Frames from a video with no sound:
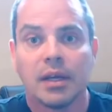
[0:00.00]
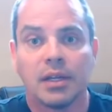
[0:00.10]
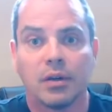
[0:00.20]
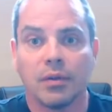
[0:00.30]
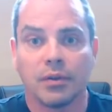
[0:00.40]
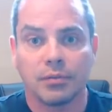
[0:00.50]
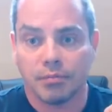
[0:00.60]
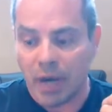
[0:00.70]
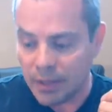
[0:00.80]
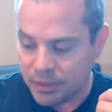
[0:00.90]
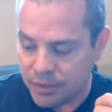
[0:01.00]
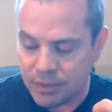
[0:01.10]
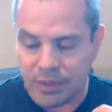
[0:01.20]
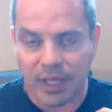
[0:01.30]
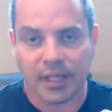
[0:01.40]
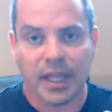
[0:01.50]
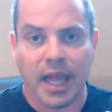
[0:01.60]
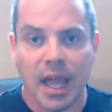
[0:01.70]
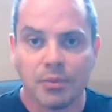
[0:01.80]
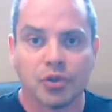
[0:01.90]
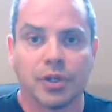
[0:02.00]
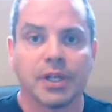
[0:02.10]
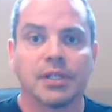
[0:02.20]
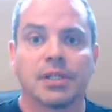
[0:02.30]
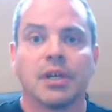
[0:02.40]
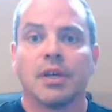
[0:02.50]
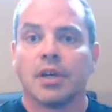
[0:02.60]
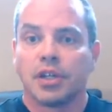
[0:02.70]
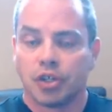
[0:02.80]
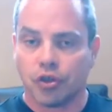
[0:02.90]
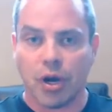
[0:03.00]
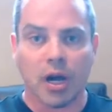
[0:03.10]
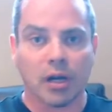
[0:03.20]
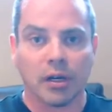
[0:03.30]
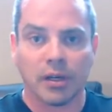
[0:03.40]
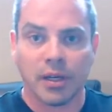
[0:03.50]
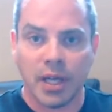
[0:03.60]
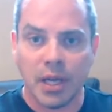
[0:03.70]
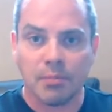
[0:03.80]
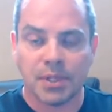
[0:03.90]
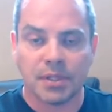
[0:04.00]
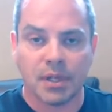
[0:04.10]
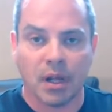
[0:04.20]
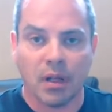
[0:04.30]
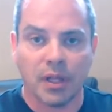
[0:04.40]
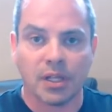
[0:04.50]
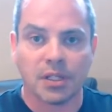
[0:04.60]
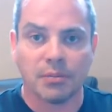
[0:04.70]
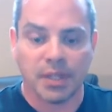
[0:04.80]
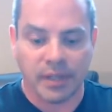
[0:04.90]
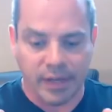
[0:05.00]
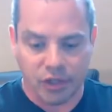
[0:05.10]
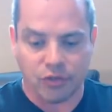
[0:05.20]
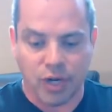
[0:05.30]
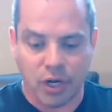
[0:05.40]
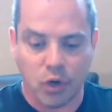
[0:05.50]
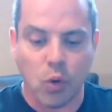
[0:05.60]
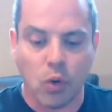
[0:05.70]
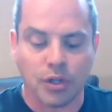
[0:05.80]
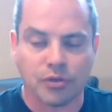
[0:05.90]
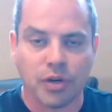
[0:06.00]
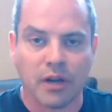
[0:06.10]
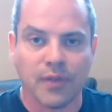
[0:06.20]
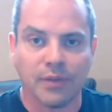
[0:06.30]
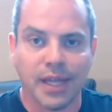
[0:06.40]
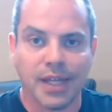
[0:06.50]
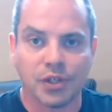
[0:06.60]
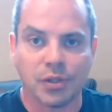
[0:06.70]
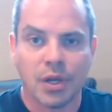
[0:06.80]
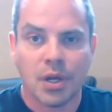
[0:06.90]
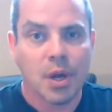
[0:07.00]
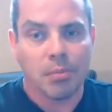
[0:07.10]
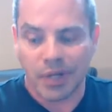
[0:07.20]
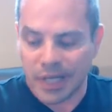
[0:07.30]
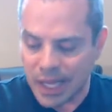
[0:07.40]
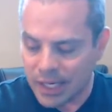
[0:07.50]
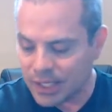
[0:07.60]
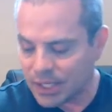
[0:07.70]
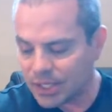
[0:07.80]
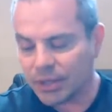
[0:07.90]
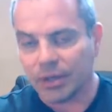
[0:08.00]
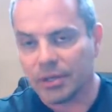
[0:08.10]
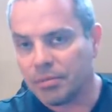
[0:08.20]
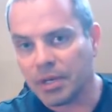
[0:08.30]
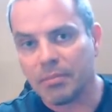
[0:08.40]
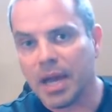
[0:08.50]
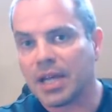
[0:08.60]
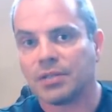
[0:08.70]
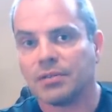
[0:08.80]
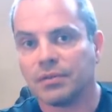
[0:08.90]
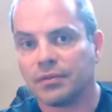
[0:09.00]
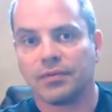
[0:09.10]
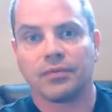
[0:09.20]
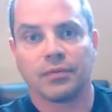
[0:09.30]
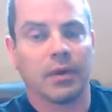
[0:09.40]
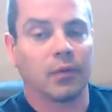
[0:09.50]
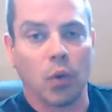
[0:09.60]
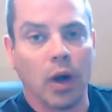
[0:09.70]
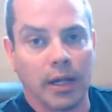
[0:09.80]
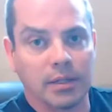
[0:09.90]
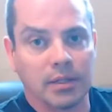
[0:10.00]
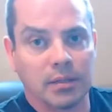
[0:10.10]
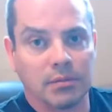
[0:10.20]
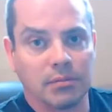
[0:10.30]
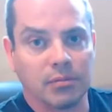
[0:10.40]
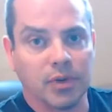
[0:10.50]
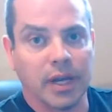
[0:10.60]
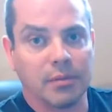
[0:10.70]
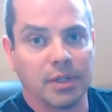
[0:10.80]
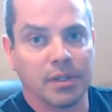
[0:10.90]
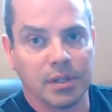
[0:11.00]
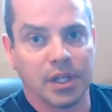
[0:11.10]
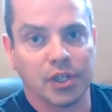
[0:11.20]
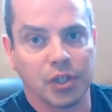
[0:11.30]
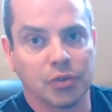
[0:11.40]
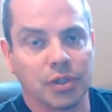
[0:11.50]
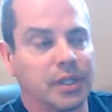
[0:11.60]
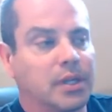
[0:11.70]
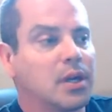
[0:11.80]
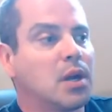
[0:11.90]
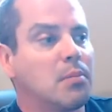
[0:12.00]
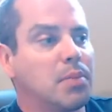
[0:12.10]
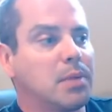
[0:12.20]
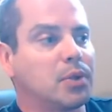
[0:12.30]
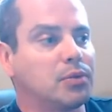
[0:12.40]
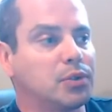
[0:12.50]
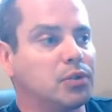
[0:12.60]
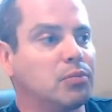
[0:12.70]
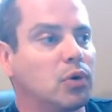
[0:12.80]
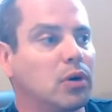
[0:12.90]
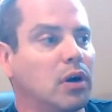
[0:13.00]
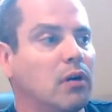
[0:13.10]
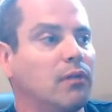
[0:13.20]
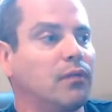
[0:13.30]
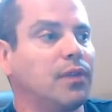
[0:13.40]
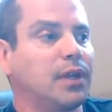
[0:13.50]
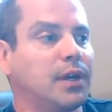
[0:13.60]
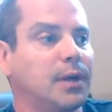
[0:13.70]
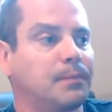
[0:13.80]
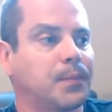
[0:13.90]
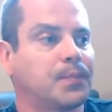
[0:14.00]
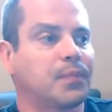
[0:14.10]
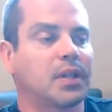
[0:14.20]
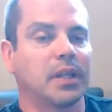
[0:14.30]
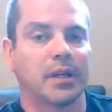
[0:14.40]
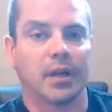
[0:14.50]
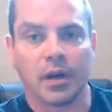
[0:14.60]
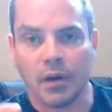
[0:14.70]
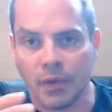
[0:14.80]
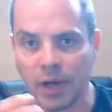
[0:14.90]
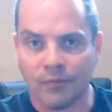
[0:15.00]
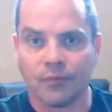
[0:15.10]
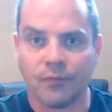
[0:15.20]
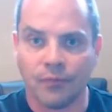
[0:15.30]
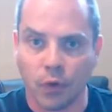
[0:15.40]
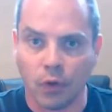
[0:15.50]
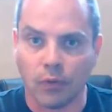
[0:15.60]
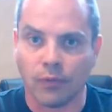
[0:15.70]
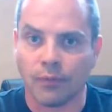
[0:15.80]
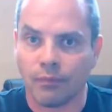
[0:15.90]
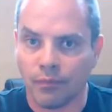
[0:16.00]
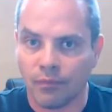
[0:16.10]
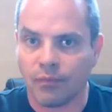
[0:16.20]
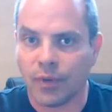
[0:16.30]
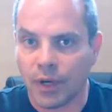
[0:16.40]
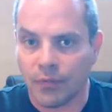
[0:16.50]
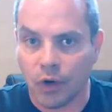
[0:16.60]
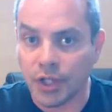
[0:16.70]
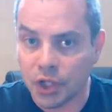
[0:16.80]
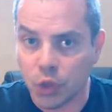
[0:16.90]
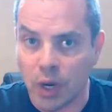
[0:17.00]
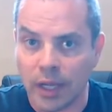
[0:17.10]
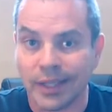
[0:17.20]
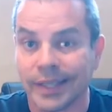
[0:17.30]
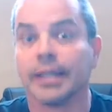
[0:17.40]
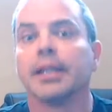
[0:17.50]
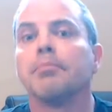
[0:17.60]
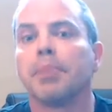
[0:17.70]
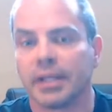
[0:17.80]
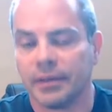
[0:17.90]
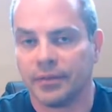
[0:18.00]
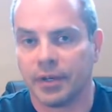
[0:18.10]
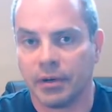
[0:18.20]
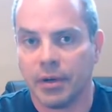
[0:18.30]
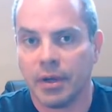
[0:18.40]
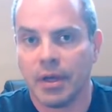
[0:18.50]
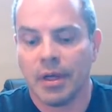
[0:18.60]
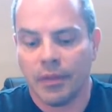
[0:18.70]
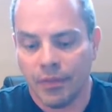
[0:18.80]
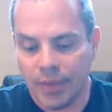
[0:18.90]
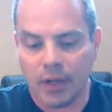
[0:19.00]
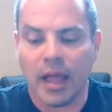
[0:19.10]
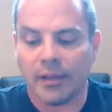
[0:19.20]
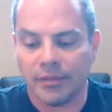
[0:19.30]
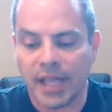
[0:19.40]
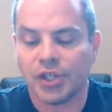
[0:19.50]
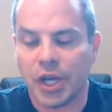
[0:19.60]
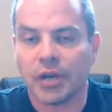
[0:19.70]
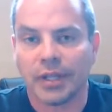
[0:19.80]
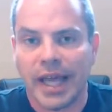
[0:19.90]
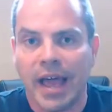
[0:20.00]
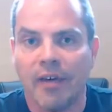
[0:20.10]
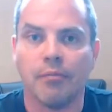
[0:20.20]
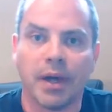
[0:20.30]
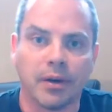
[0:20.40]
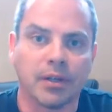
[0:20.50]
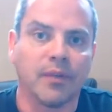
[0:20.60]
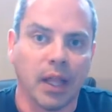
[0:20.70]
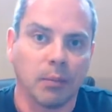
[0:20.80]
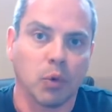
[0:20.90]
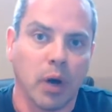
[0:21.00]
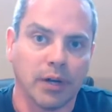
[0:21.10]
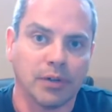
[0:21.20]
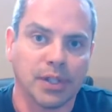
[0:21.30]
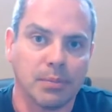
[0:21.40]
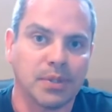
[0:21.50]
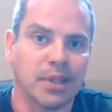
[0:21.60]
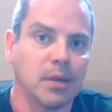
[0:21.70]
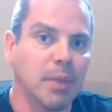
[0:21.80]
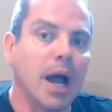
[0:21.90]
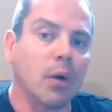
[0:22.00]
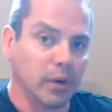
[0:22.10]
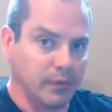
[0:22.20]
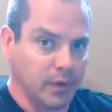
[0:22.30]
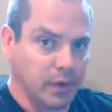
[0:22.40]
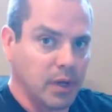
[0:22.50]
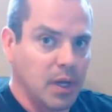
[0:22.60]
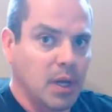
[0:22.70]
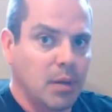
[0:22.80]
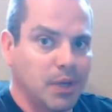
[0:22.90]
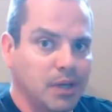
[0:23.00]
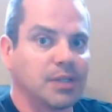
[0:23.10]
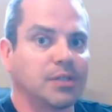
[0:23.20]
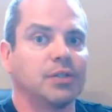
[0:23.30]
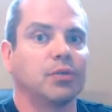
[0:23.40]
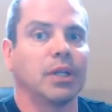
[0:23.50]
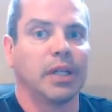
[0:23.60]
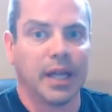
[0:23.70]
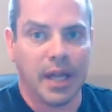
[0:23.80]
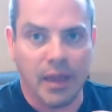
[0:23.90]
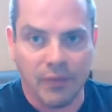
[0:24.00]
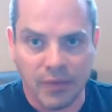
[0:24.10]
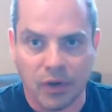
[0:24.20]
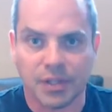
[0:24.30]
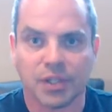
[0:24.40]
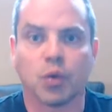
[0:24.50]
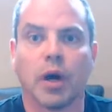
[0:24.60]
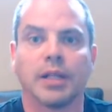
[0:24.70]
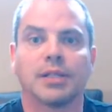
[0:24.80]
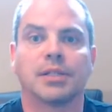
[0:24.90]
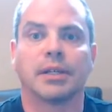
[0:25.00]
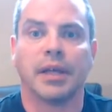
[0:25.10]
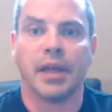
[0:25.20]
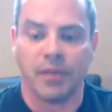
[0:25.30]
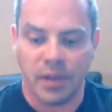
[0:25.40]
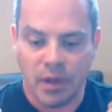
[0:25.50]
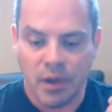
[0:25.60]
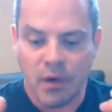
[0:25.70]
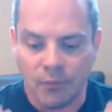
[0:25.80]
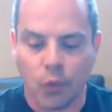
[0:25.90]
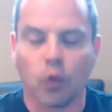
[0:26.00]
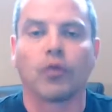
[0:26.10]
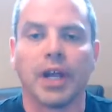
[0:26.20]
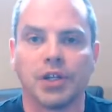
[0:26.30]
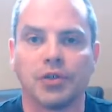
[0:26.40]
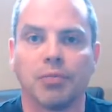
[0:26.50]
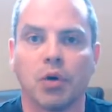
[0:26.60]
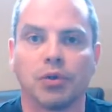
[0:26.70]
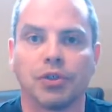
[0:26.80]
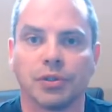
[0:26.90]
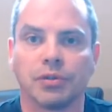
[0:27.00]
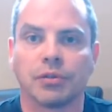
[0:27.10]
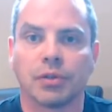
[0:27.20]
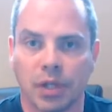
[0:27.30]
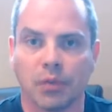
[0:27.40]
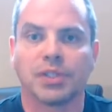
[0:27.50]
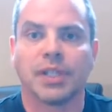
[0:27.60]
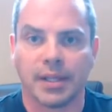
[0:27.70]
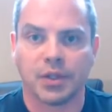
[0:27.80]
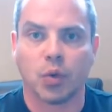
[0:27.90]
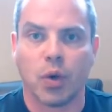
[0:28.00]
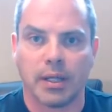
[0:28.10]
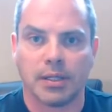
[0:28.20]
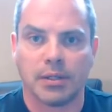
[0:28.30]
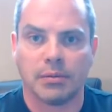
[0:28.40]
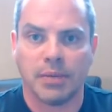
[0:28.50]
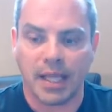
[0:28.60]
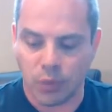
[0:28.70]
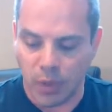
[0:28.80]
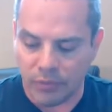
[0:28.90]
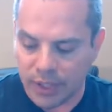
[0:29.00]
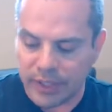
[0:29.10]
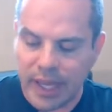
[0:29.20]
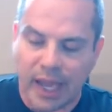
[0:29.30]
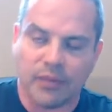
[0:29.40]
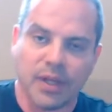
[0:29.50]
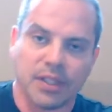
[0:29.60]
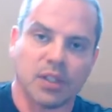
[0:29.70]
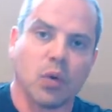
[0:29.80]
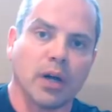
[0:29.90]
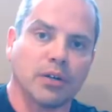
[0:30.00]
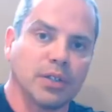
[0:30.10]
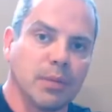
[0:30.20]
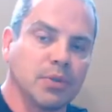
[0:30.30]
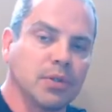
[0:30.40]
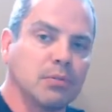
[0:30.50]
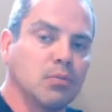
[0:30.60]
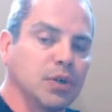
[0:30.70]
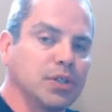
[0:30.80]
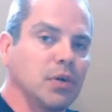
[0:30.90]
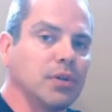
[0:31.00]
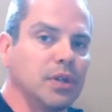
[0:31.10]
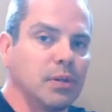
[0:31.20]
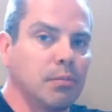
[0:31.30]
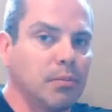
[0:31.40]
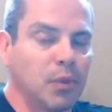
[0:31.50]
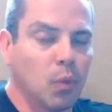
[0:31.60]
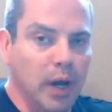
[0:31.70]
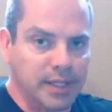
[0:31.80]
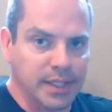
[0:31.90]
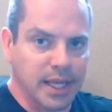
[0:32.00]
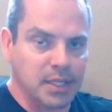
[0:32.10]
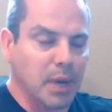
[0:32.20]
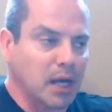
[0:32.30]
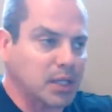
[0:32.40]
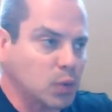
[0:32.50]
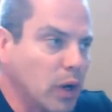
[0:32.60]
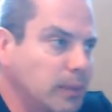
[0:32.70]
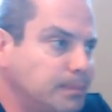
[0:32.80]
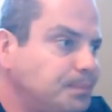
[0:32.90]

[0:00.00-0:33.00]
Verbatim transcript: you know, they're probably thick in the hamstrings, strong hips, and all this. I mean, they got a strong core, strong foundation, but not necessarily big, massive of quads, right? I mean, it's, it's usually people who do more of the uh, like a, a full uh, front squat, like an Olympic lifter, they don't they generally have better developed quadriceps than a power lifter because they're doing a lot of heavy front squats and heavy full range of motion close stance squats that's what really activates the quadriceps more so than the, the wide stance box squat